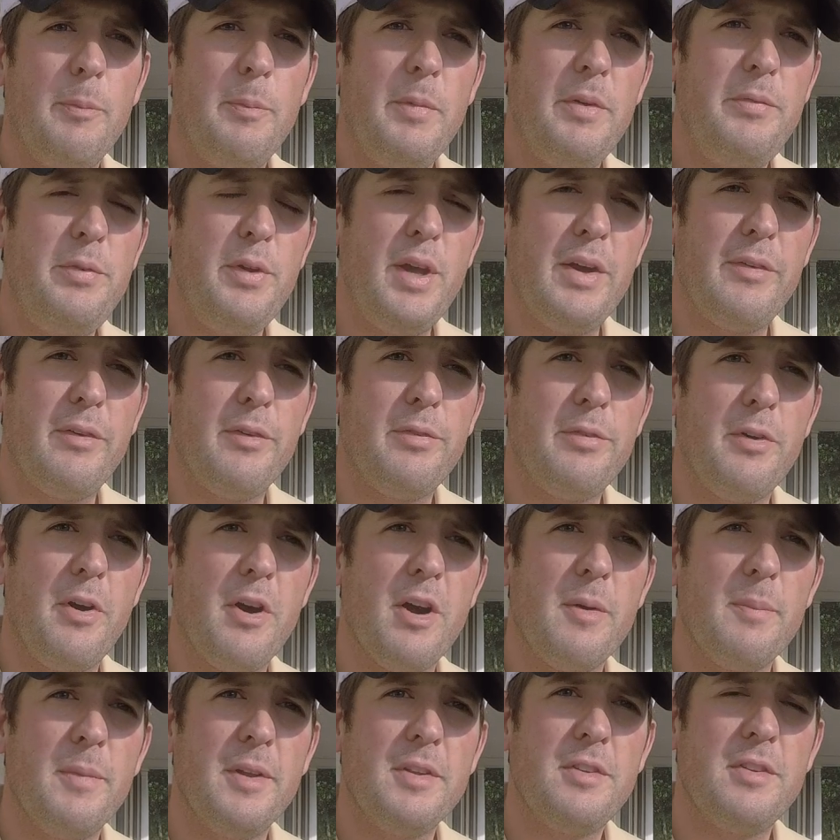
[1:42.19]
If you have a
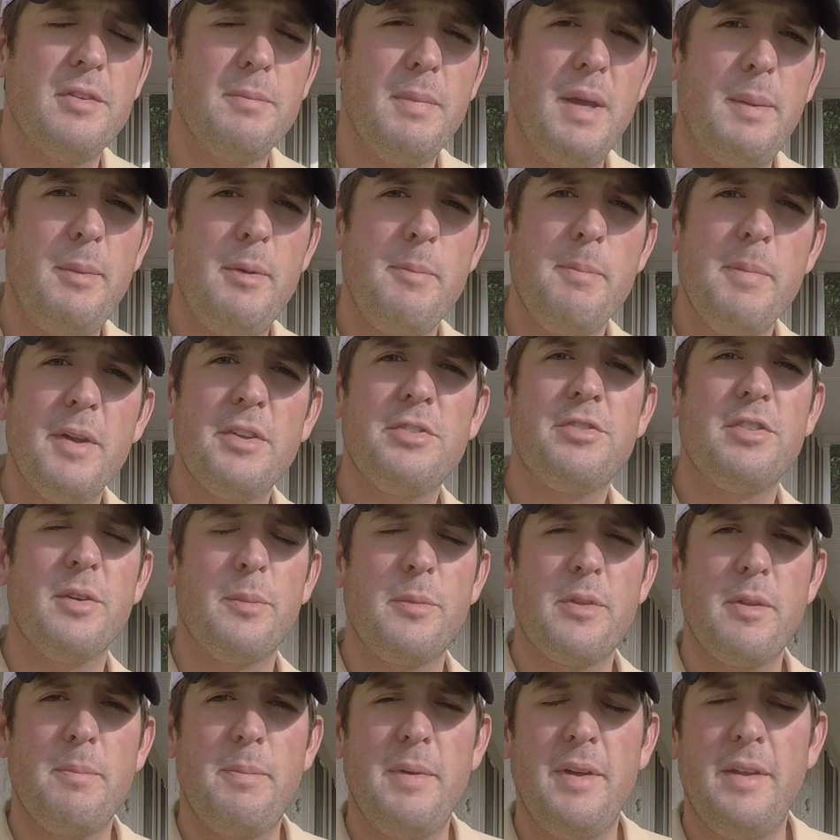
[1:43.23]
farm that's maybe missed
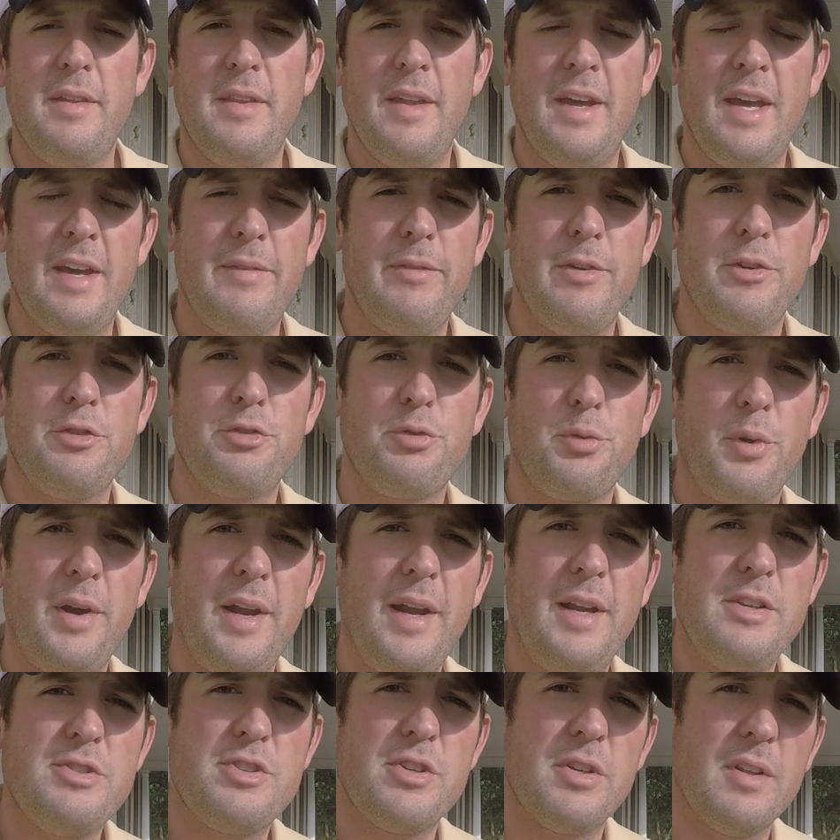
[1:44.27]
some of the heaviest
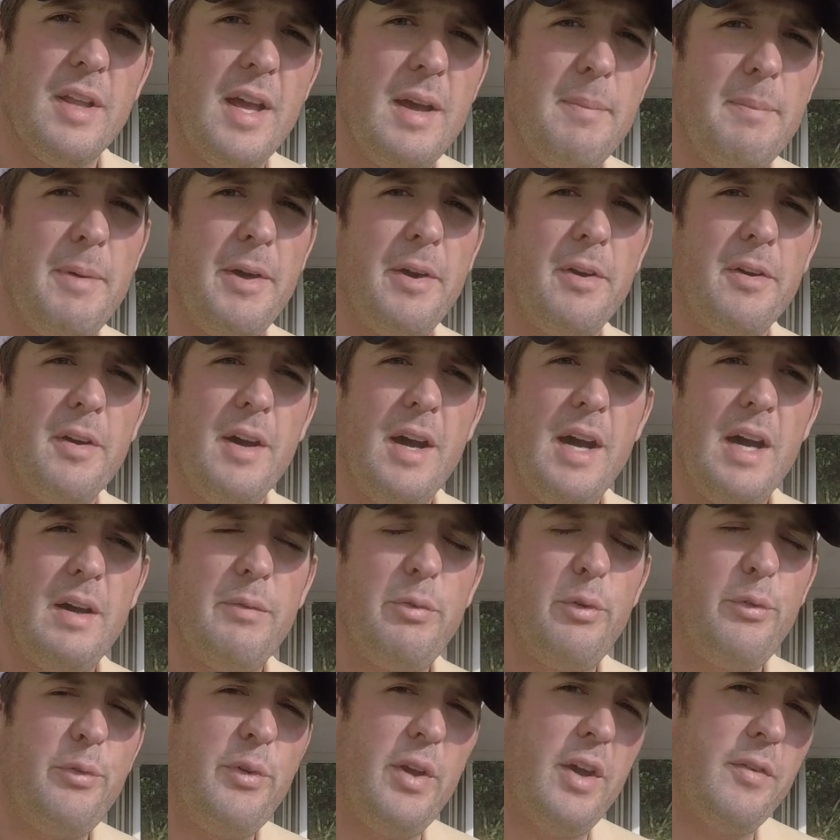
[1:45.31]
rains, you're a lot better
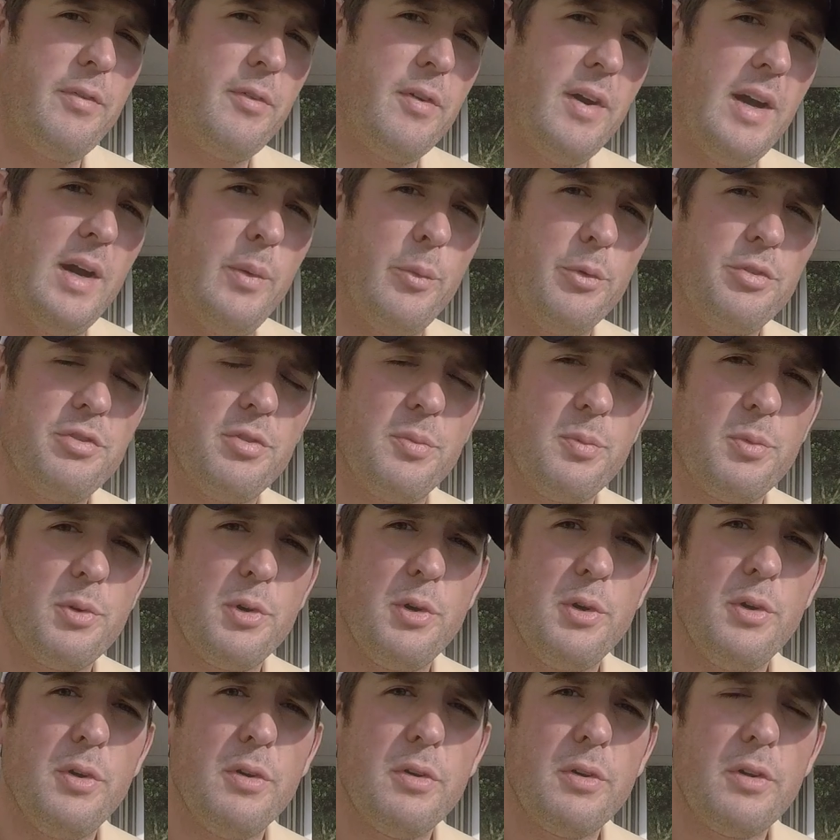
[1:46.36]
off. If you have ground with some
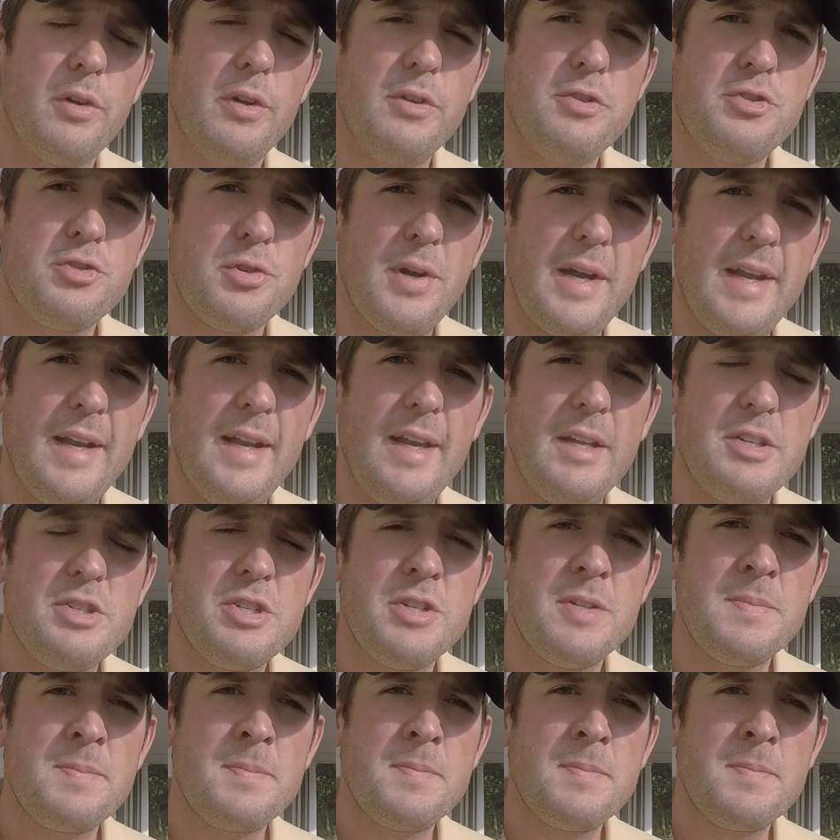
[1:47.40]
roll or good drainage,